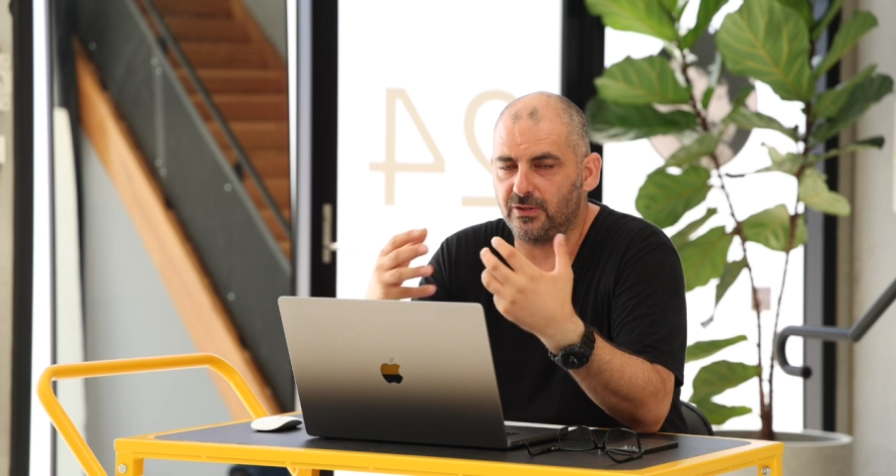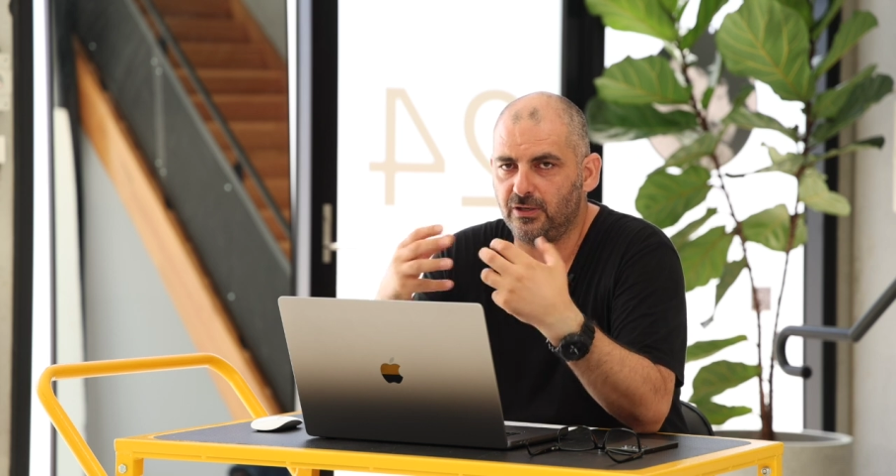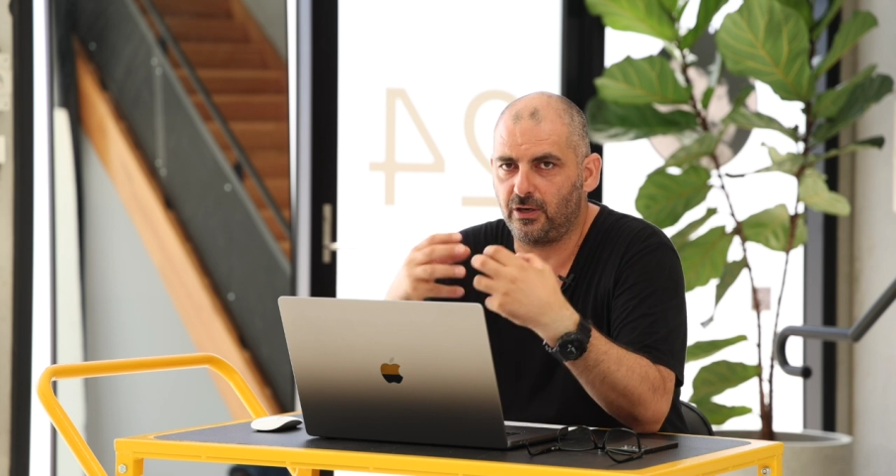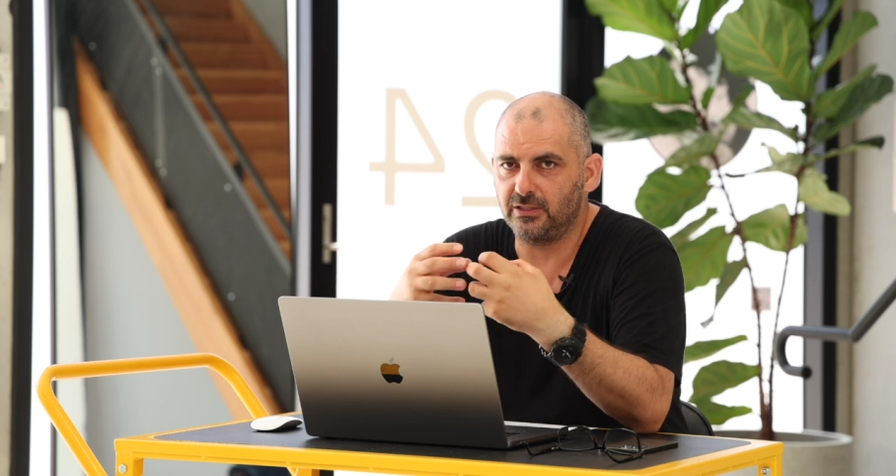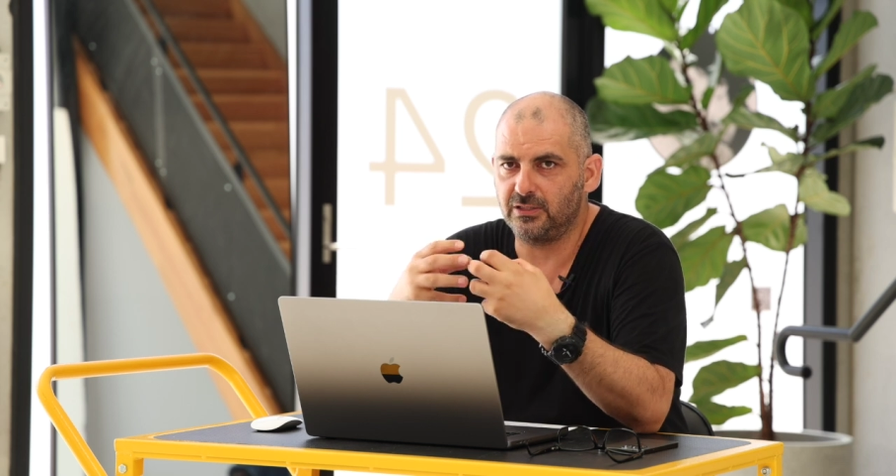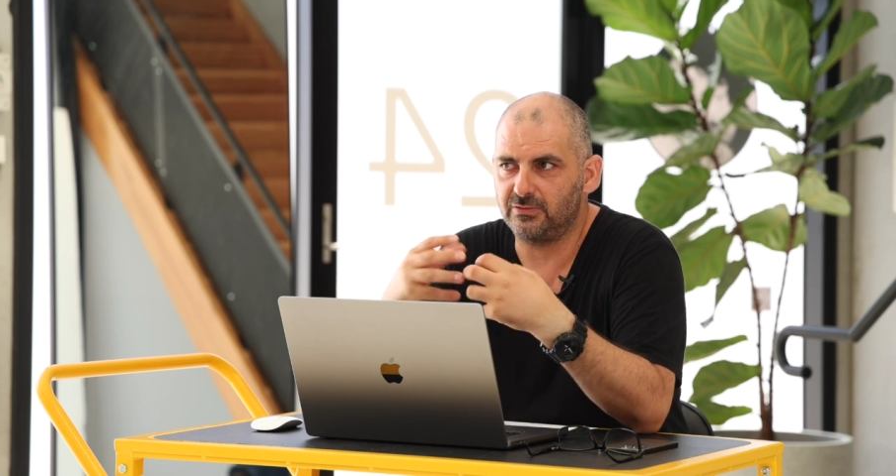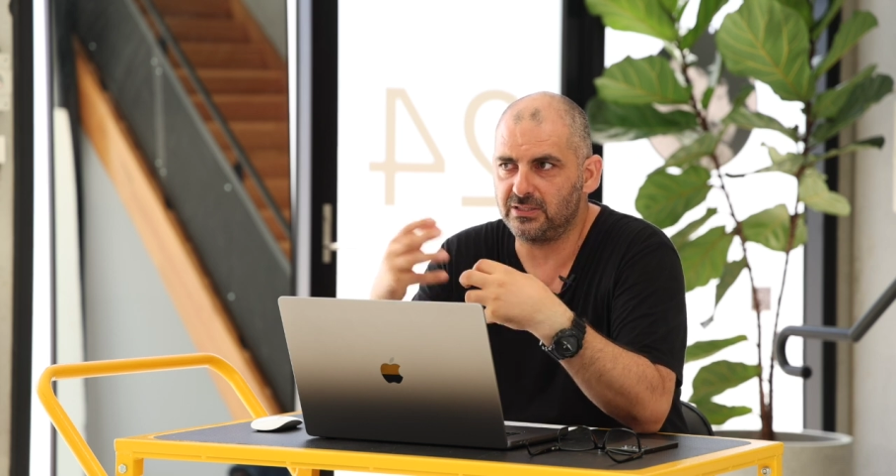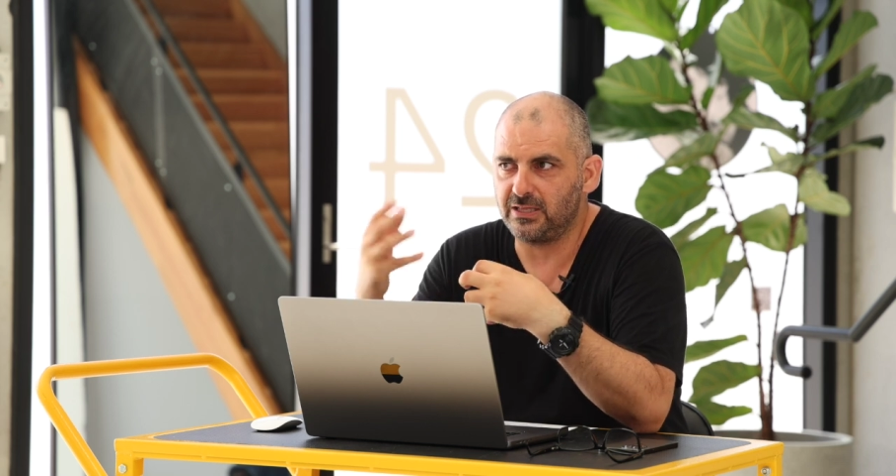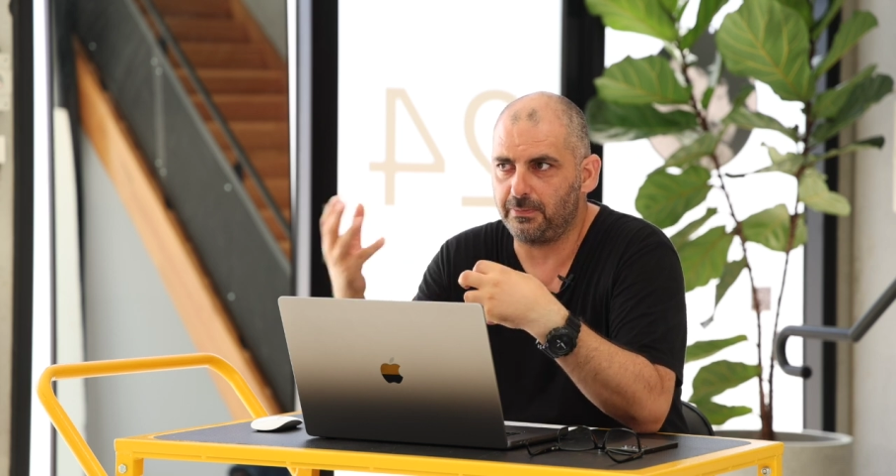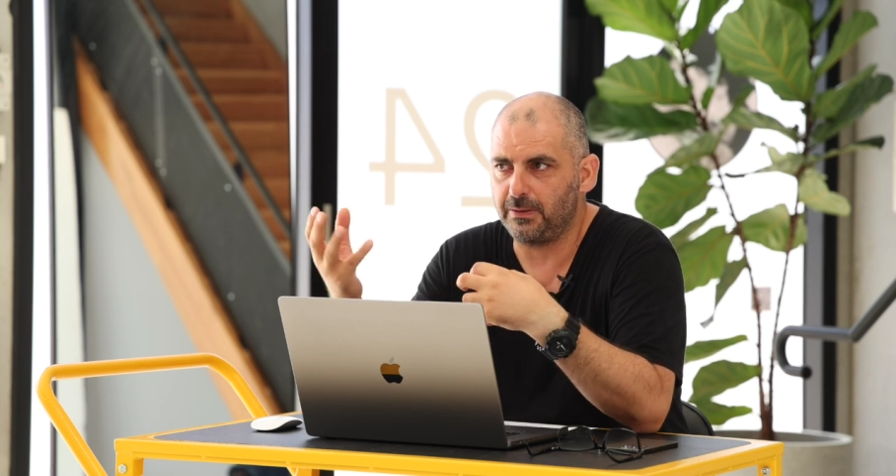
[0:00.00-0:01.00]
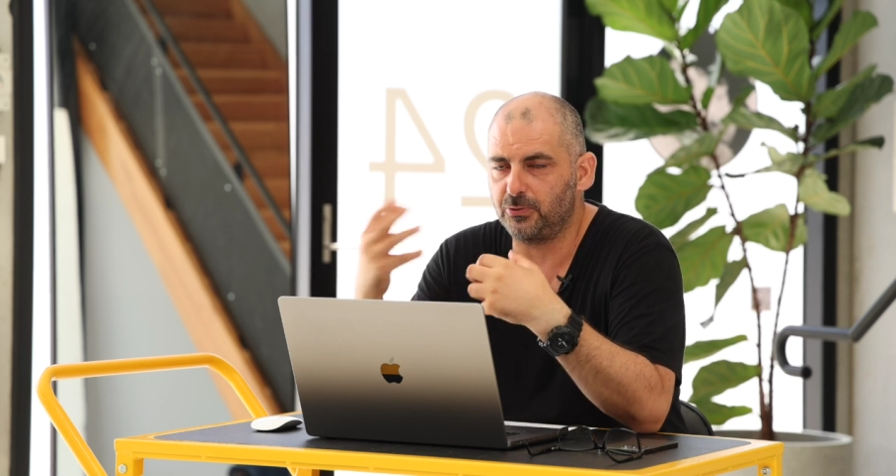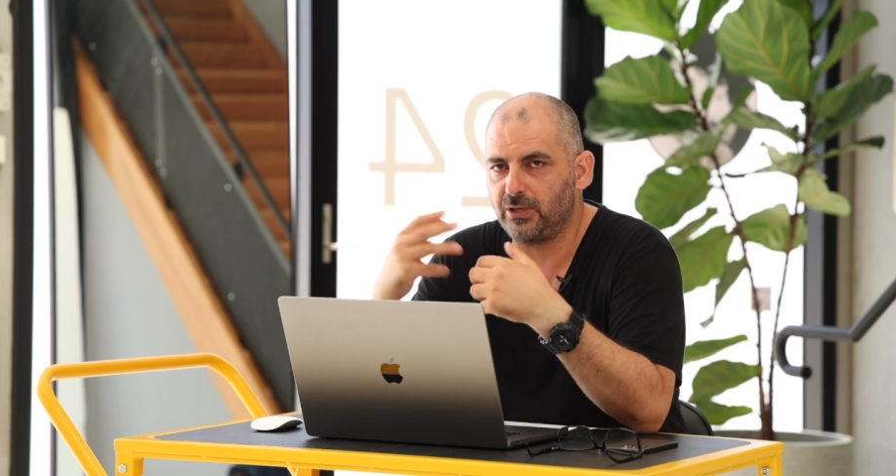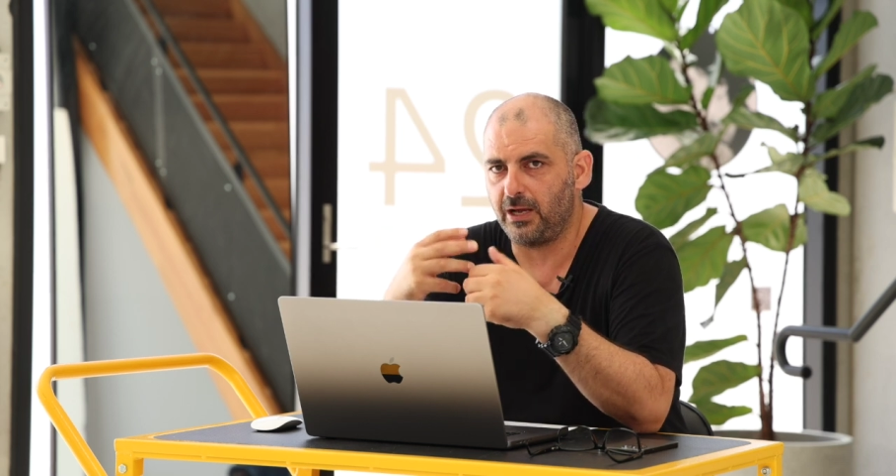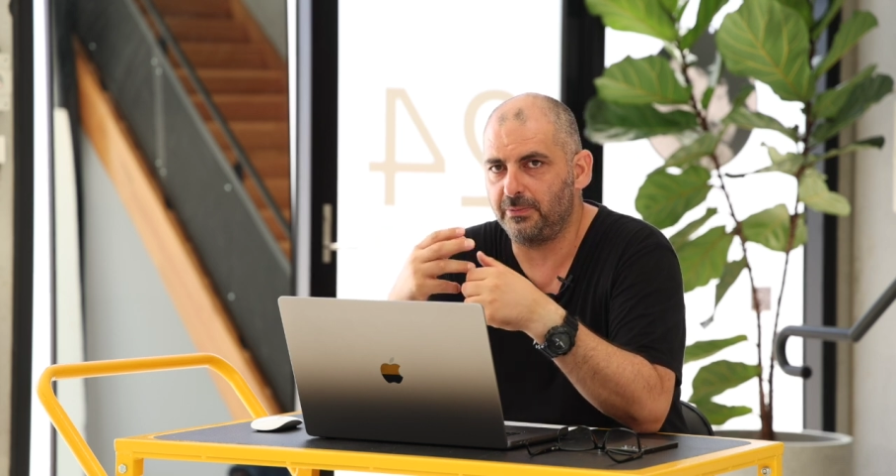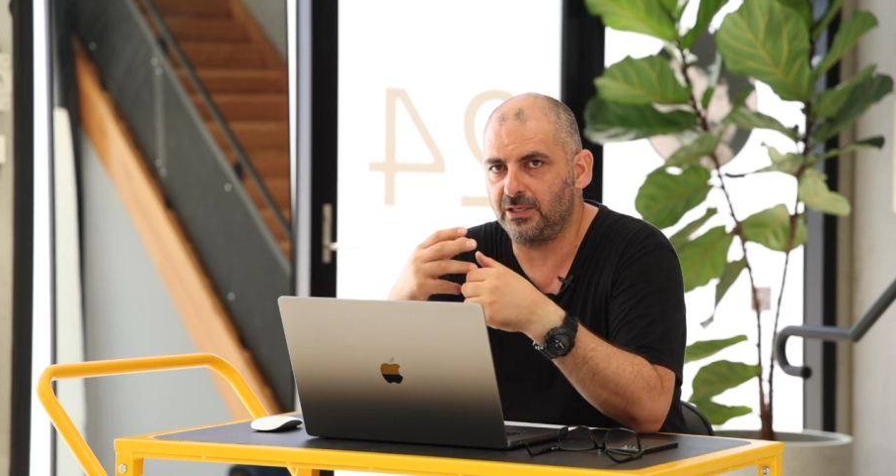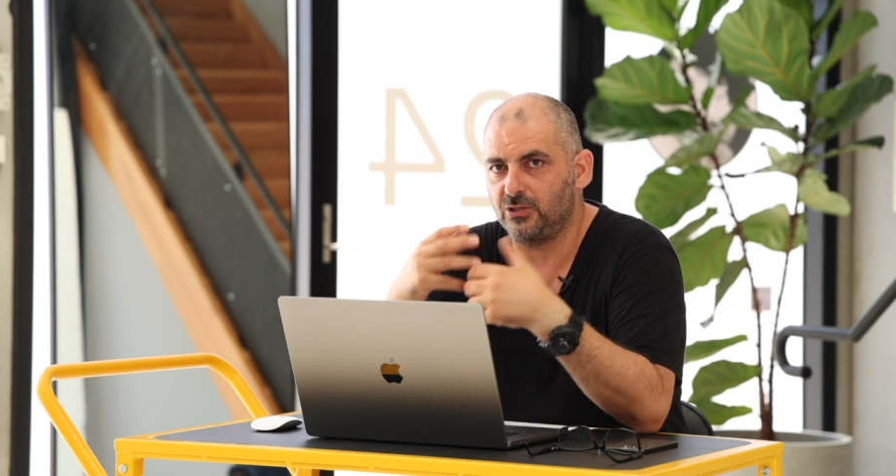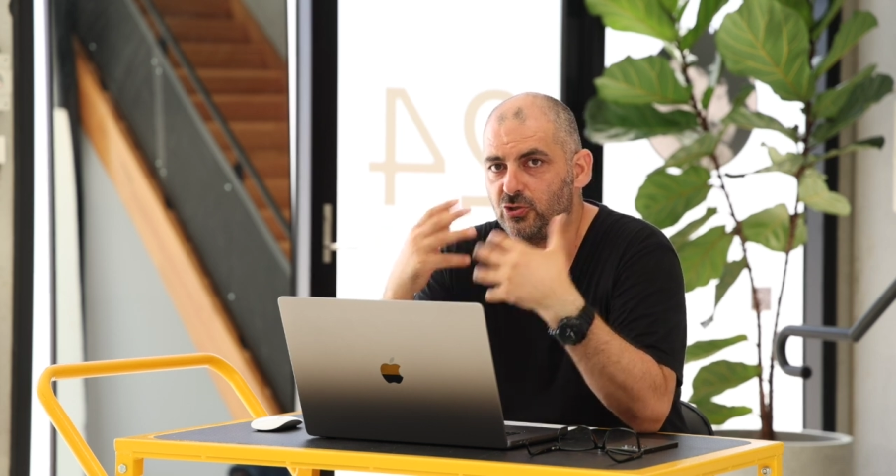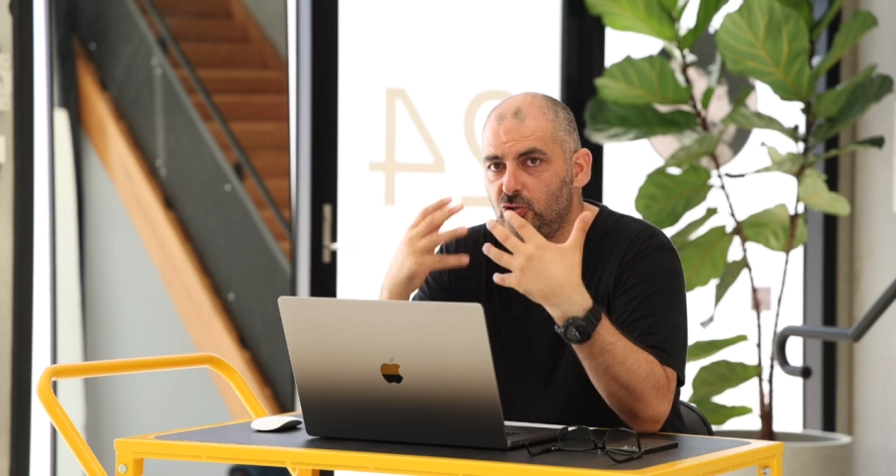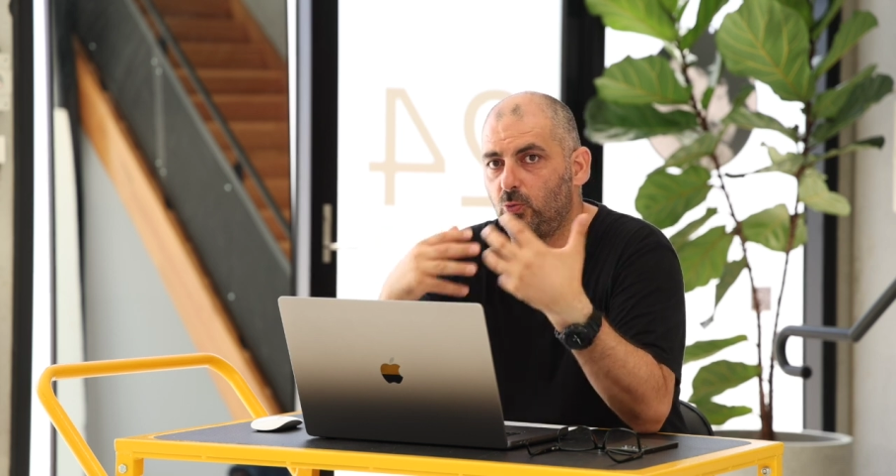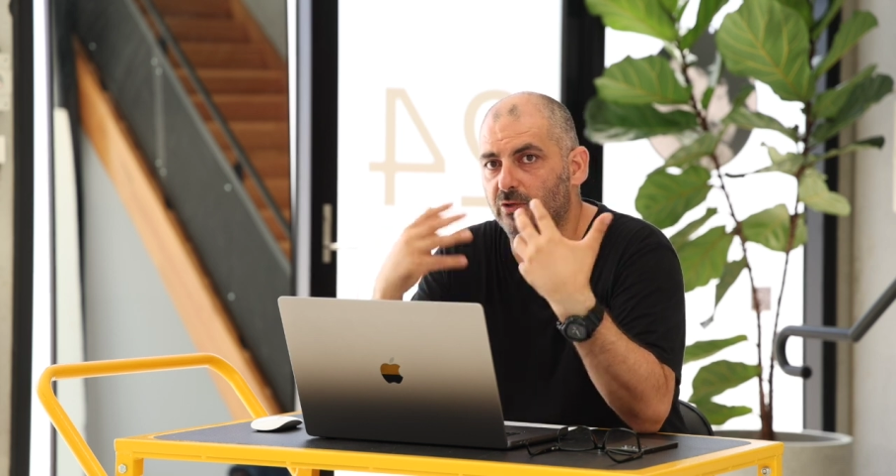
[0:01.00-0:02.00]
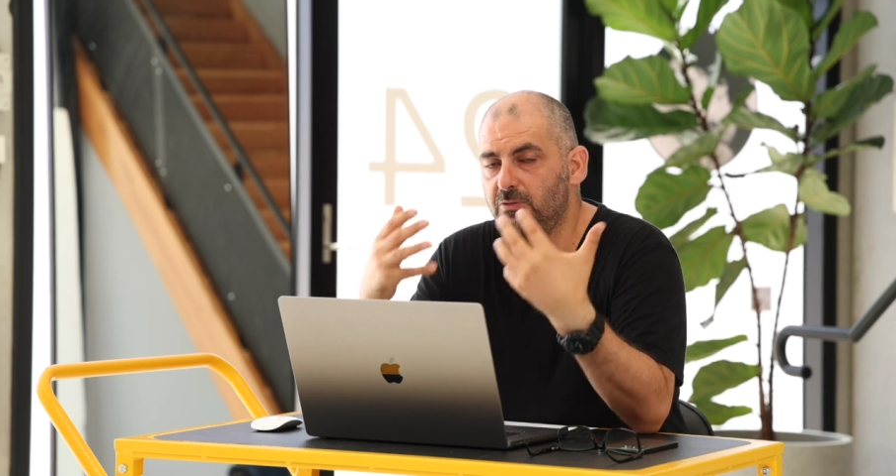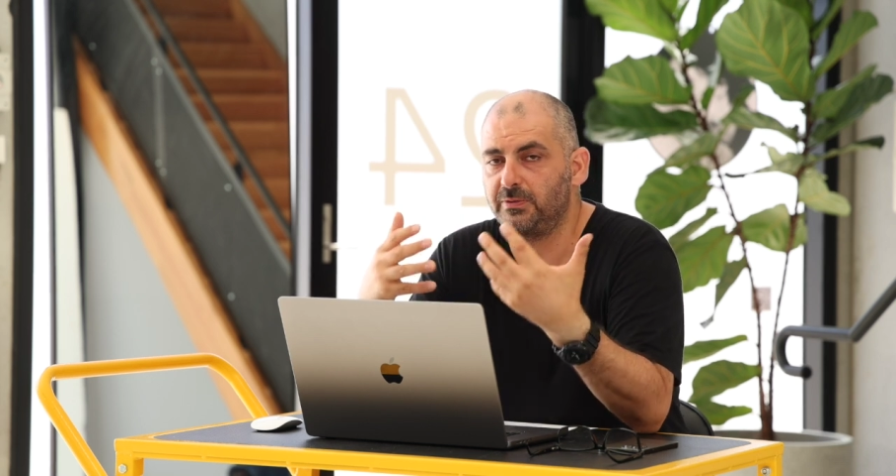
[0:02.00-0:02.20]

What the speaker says: the idea is that people come in and you want to